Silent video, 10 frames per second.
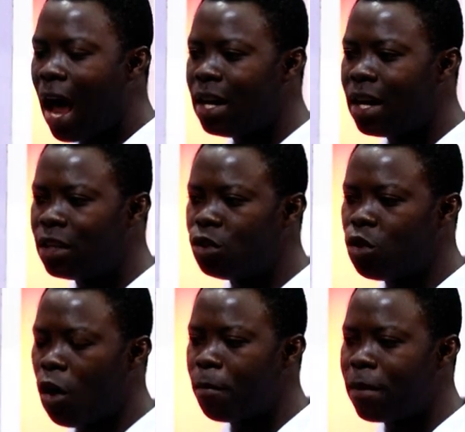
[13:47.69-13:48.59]
I need a
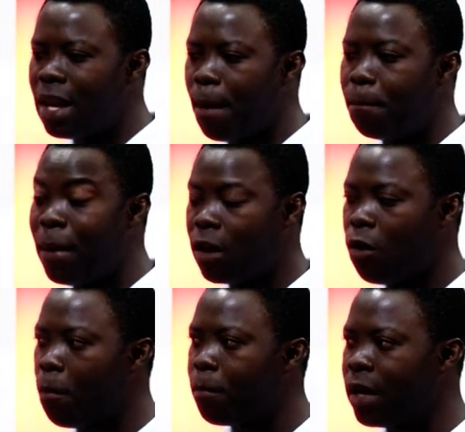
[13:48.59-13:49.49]
job in a
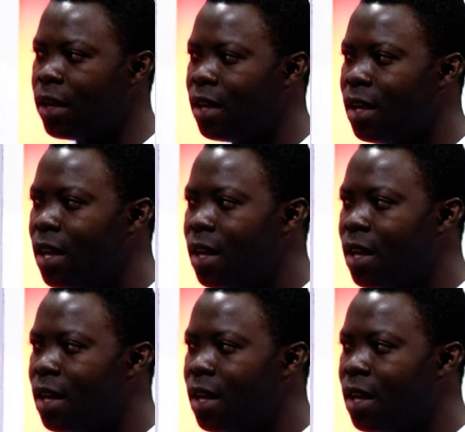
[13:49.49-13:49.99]
big company.